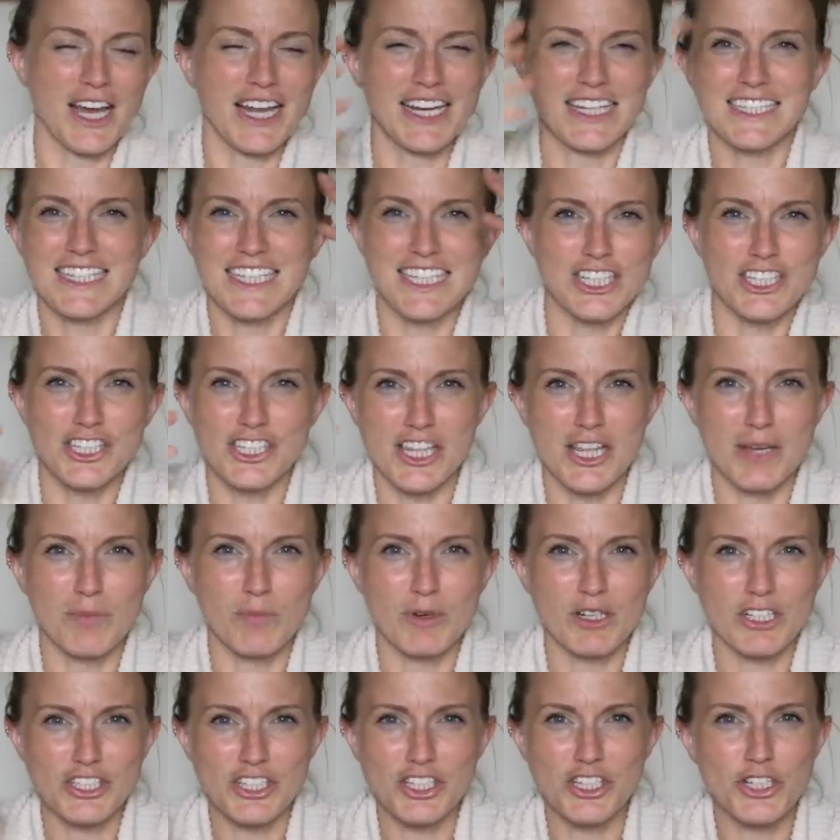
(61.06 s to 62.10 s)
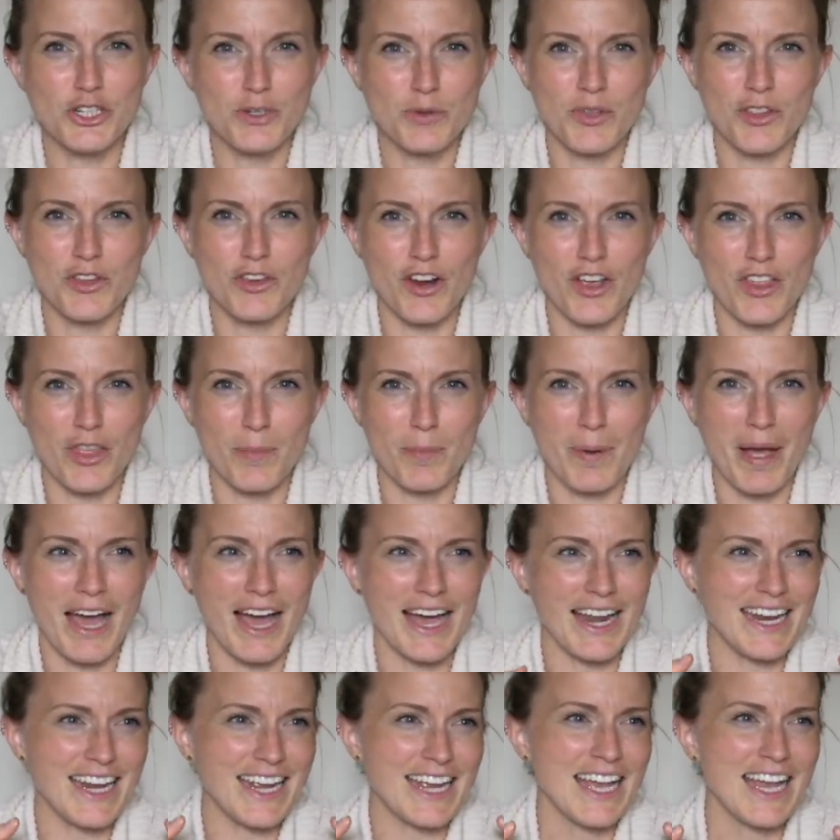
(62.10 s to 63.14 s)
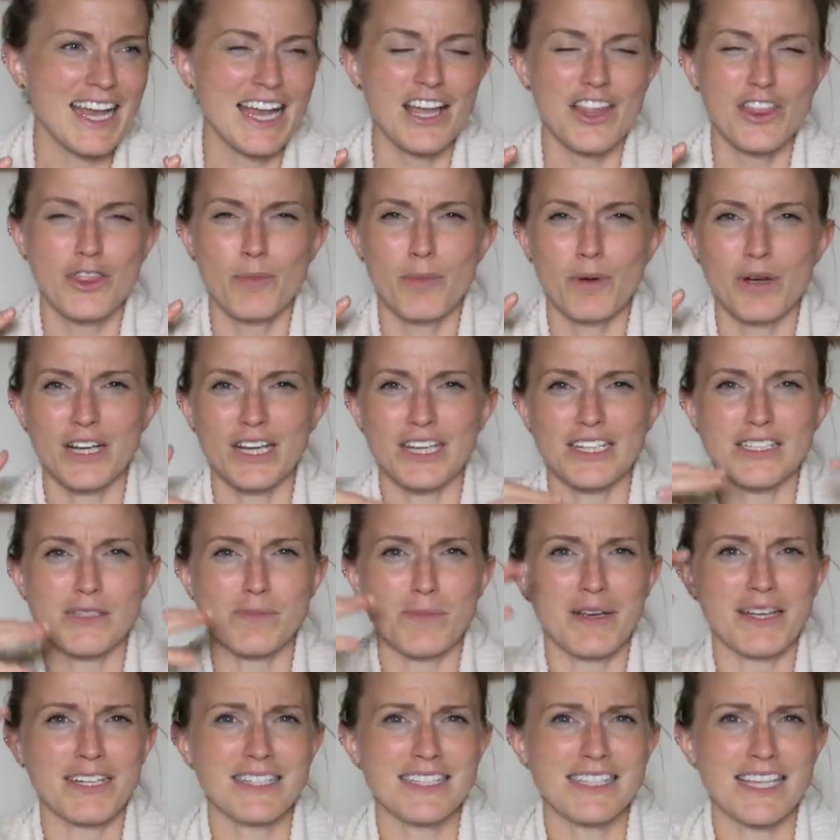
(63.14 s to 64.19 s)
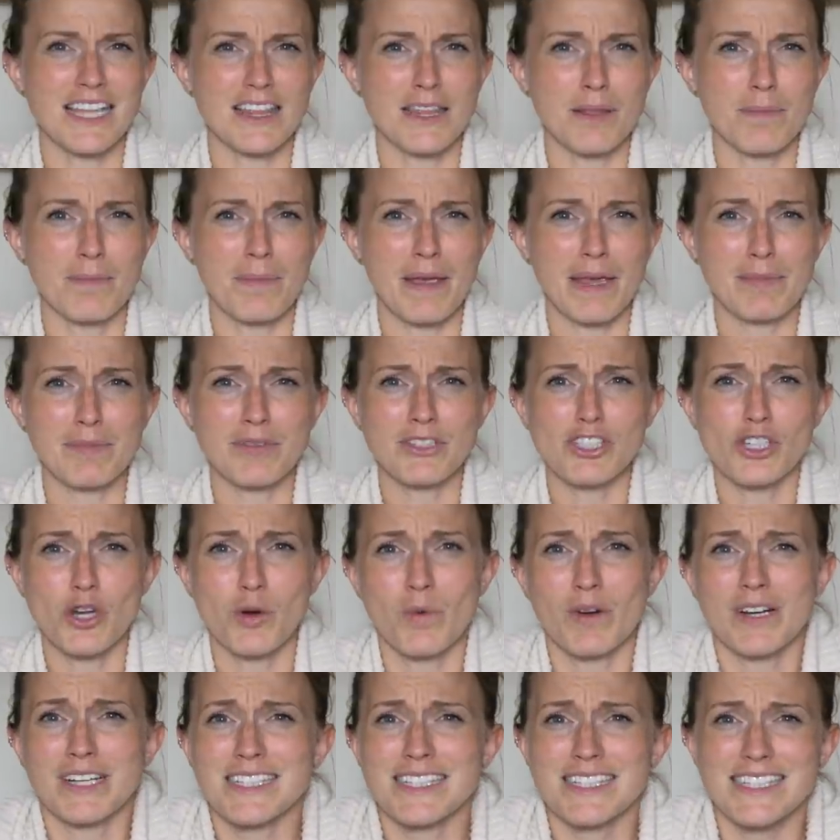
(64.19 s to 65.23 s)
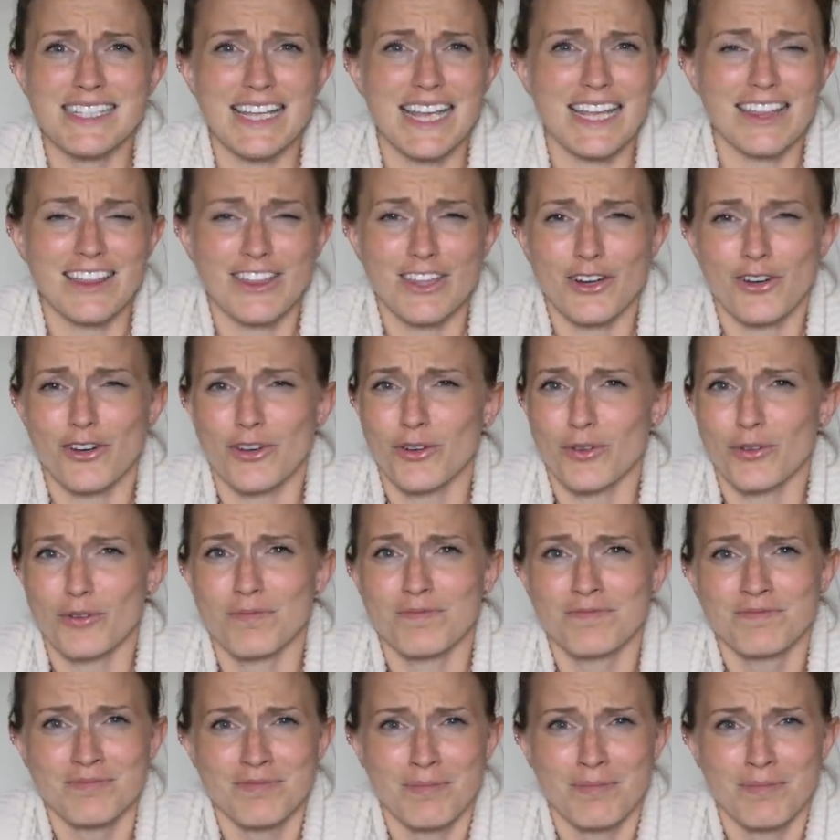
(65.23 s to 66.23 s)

kind of teach them what to do when they're on the potty. The book explains that the babies don't want to sit in their own